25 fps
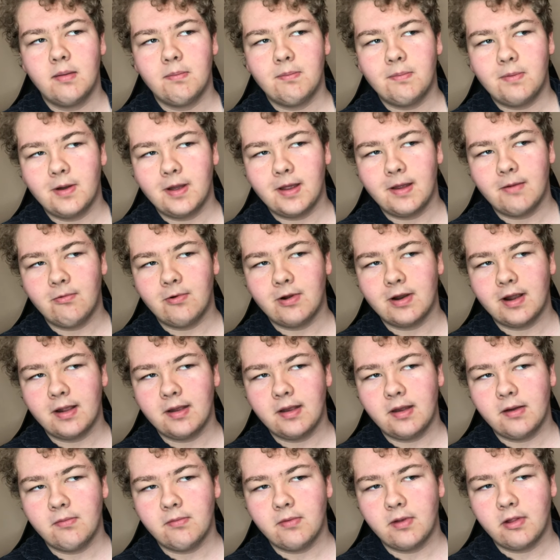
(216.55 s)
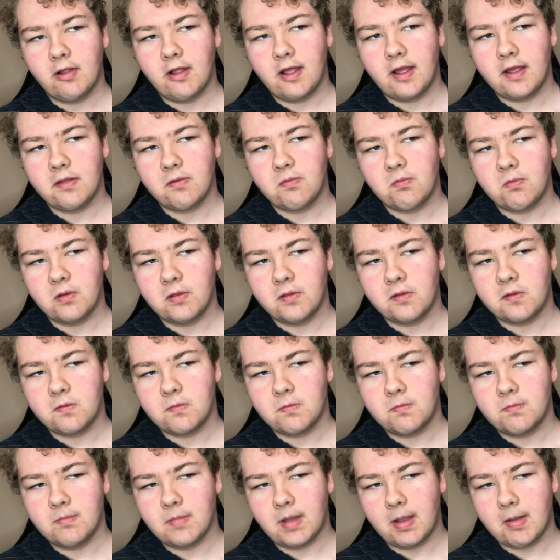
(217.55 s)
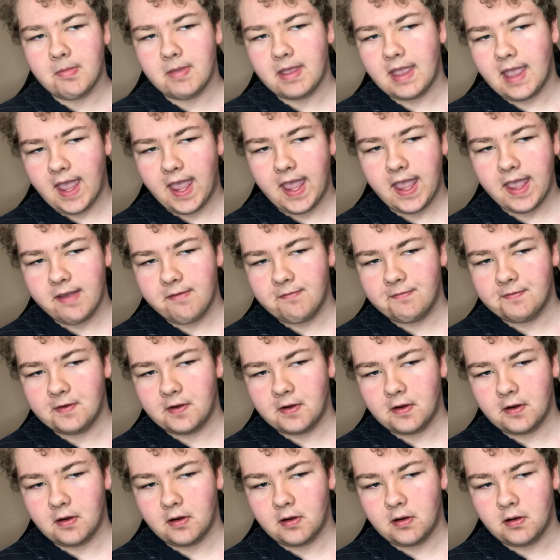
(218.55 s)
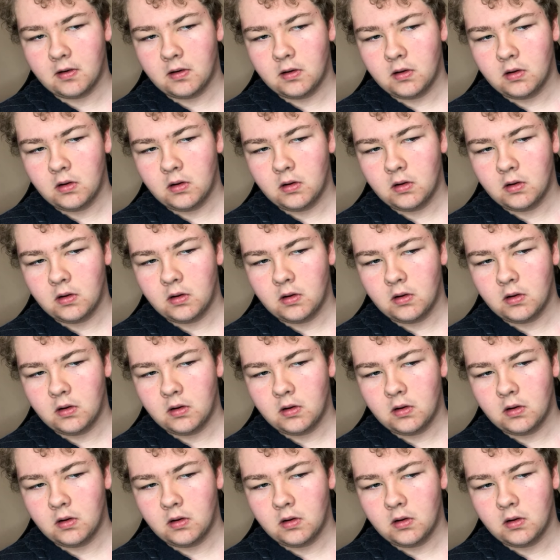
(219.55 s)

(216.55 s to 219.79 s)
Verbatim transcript: but what I didn't realize was my behavior